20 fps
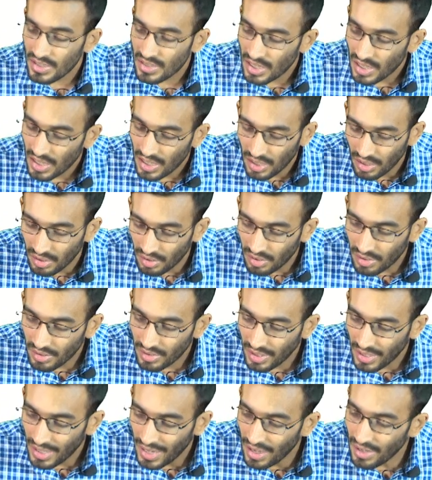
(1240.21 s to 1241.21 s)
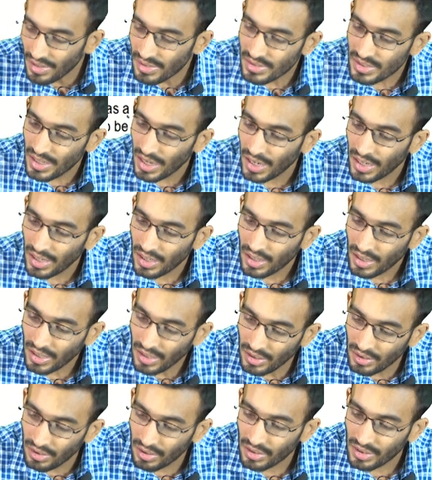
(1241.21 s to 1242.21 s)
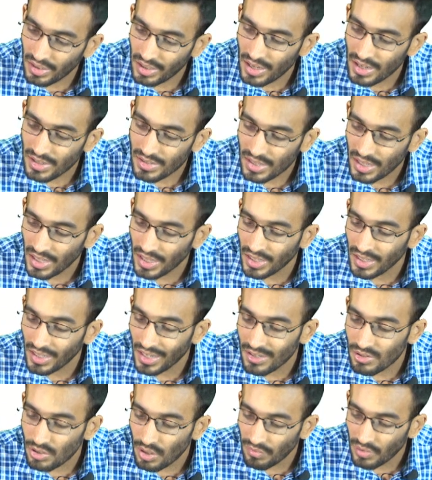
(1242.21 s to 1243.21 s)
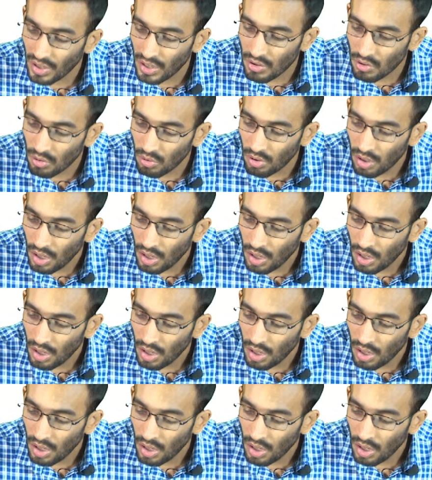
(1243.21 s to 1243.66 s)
See, here they are saying in case of control,